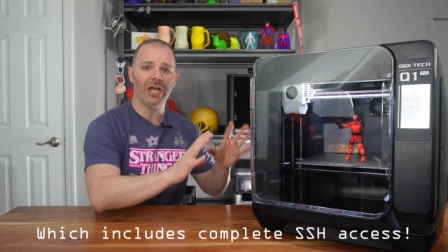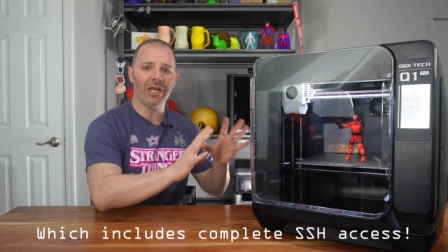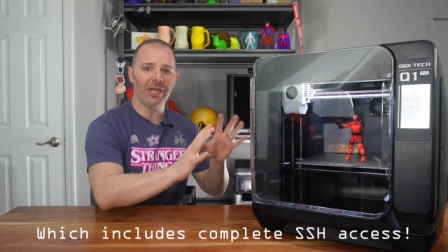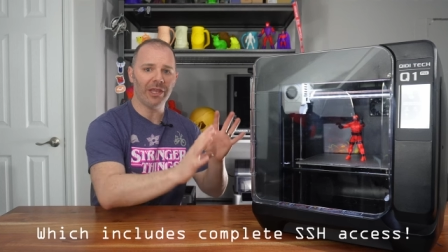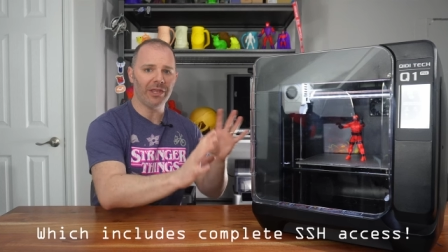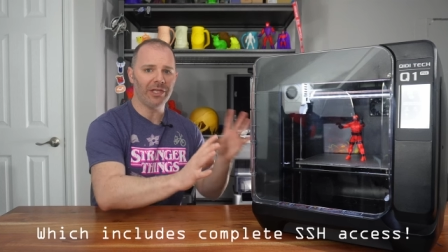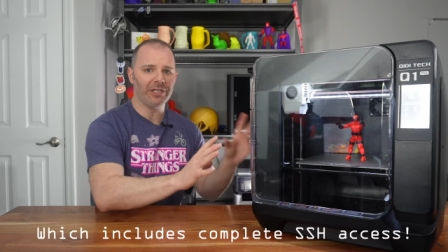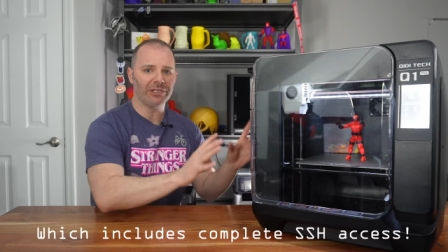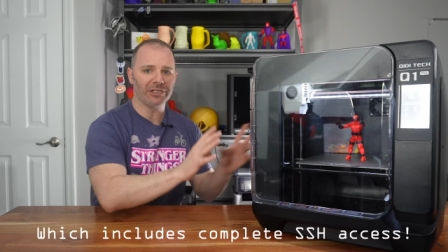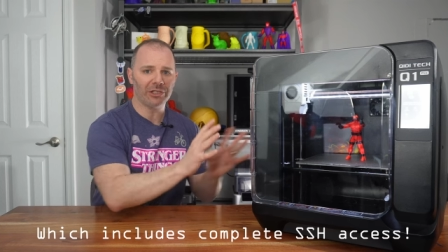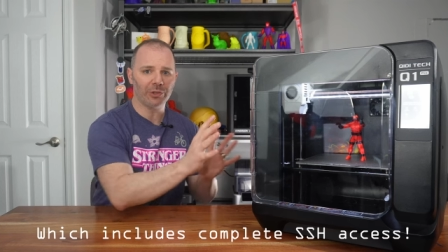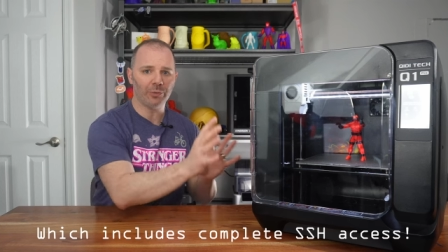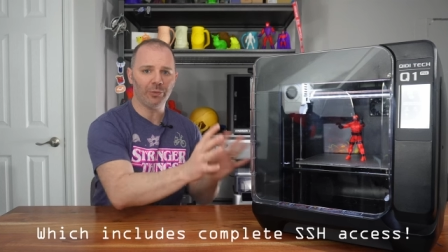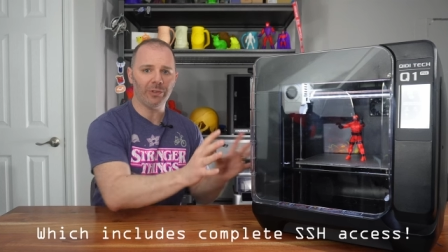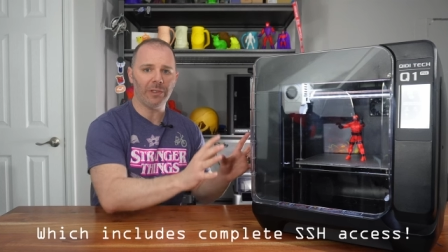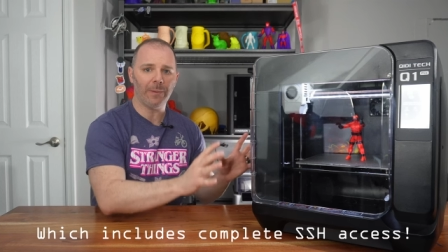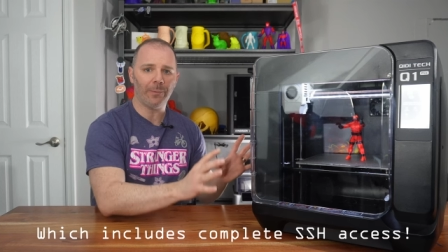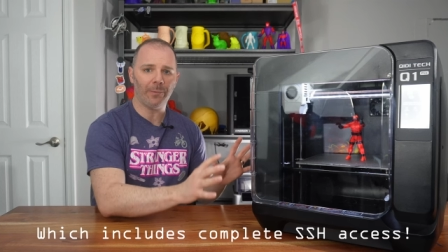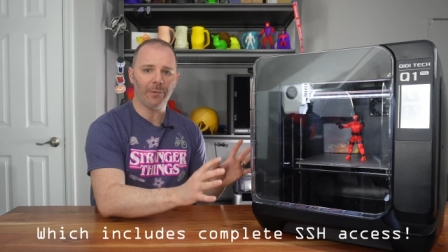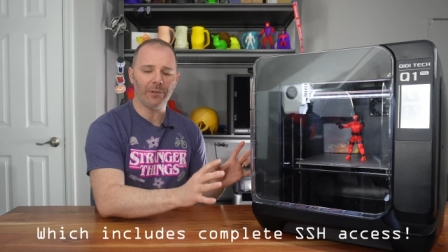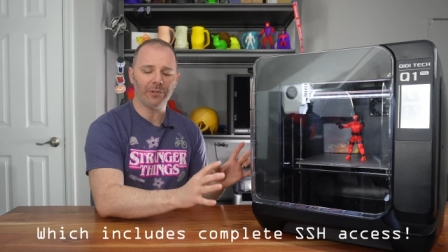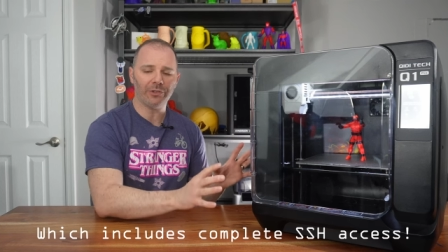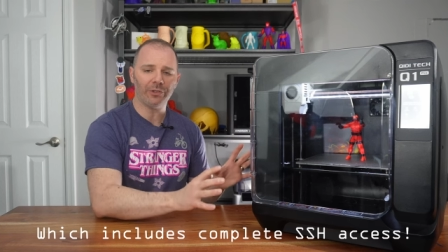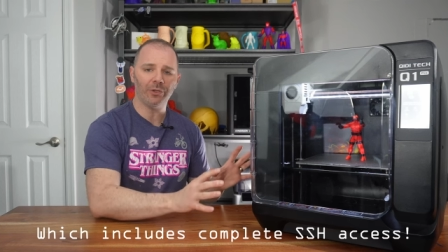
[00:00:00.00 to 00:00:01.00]
this 3D
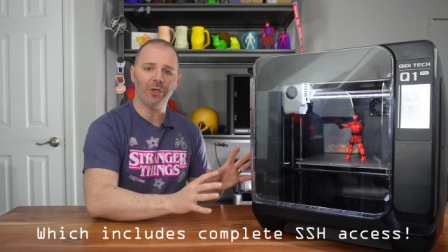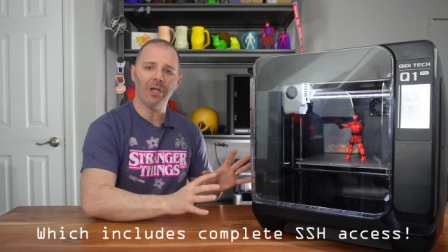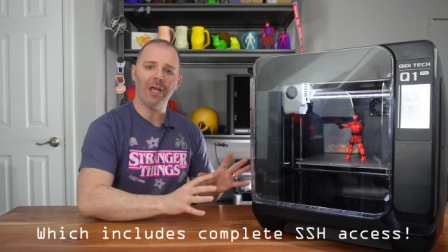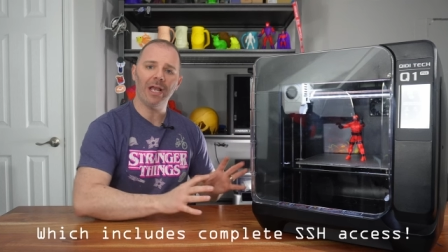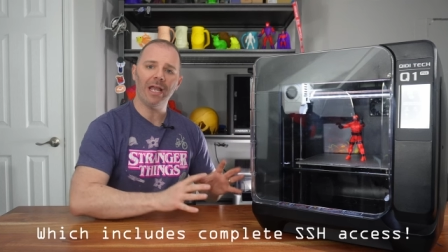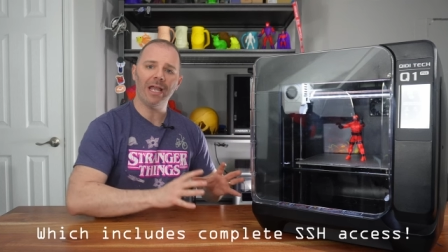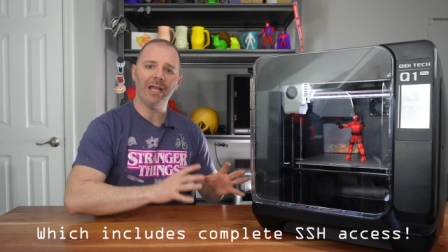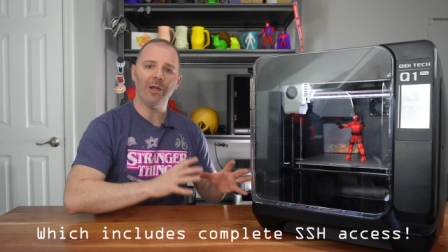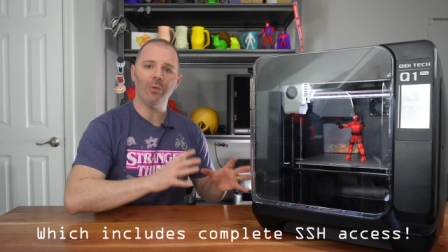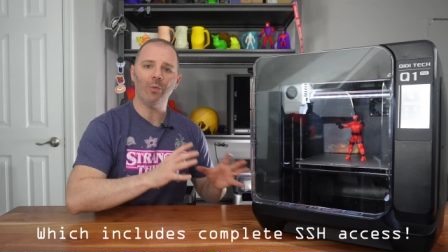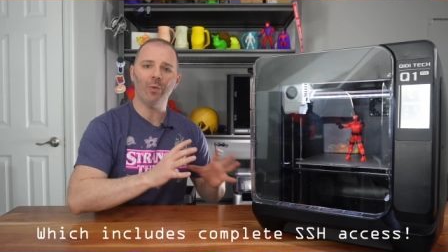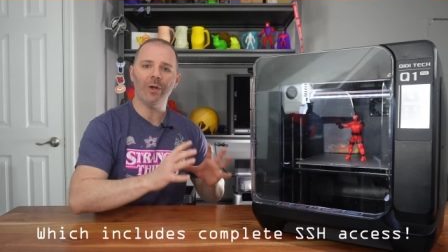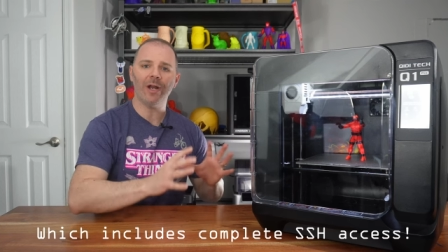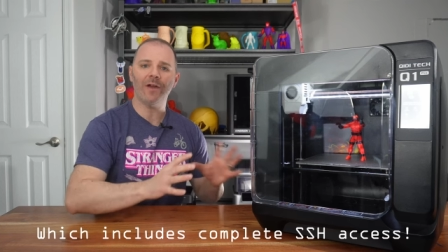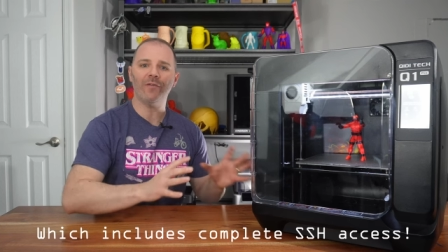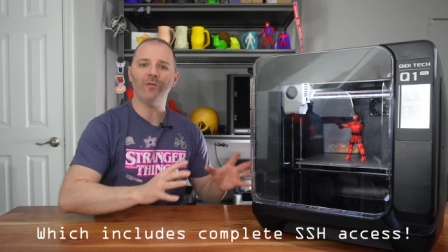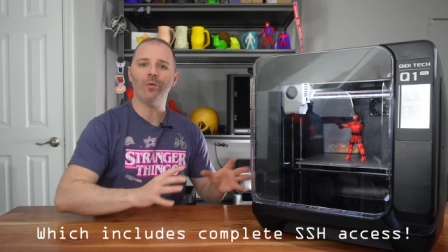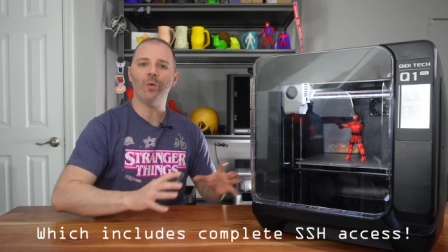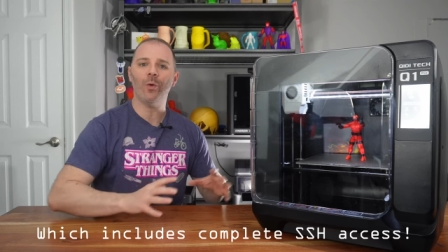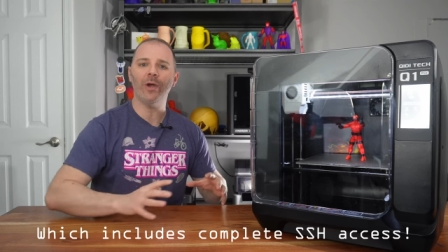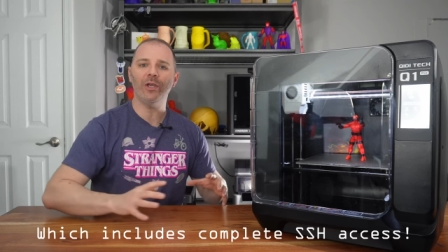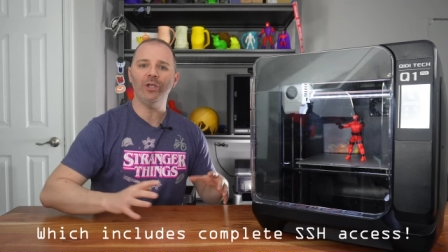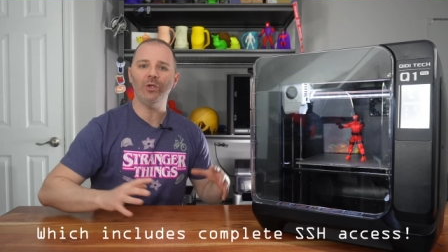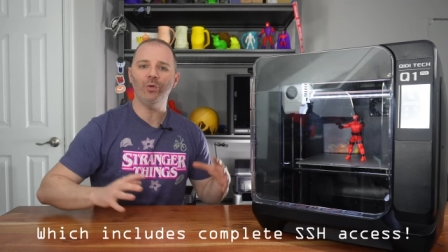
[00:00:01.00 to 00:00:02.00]
printer in whatever
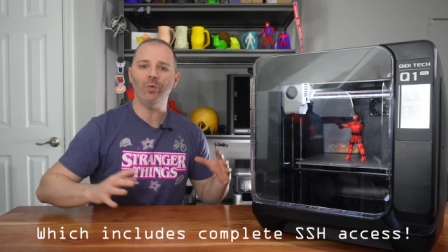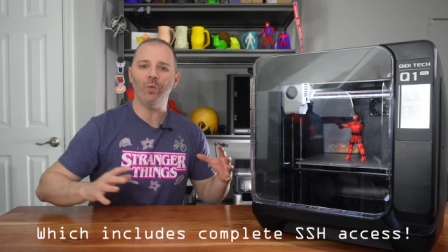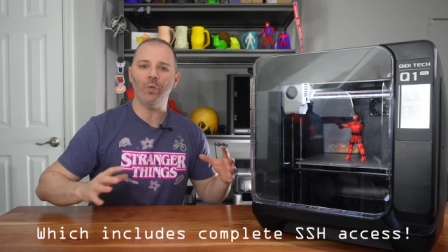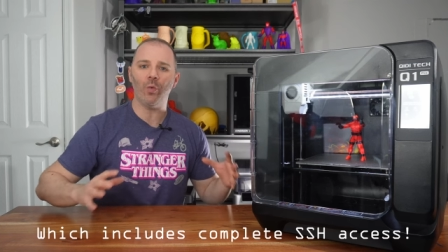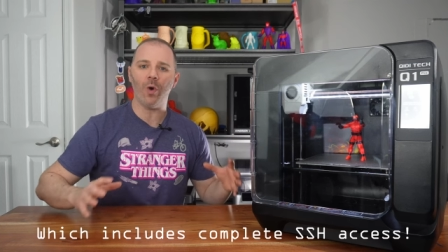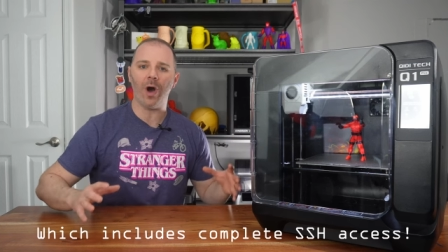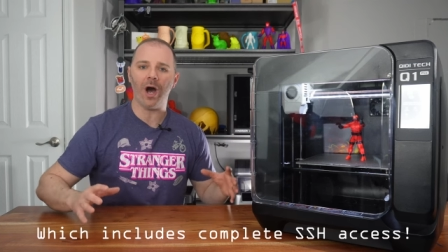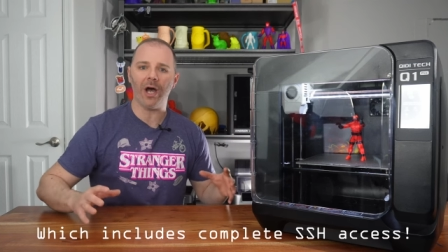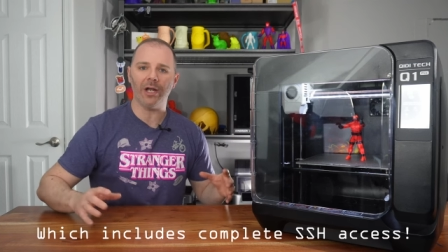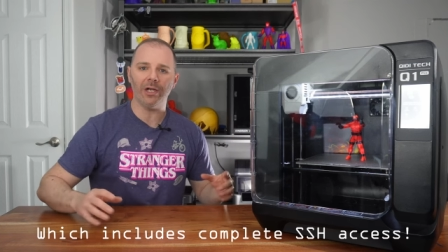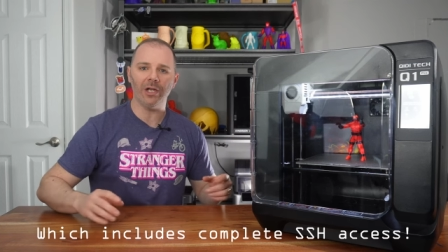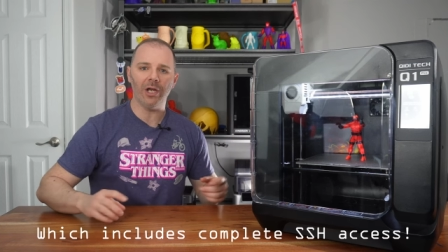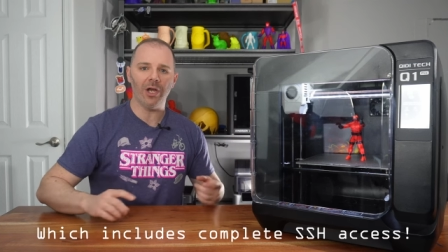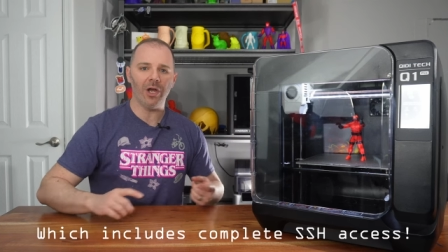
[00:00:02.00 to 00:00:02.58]
way you want.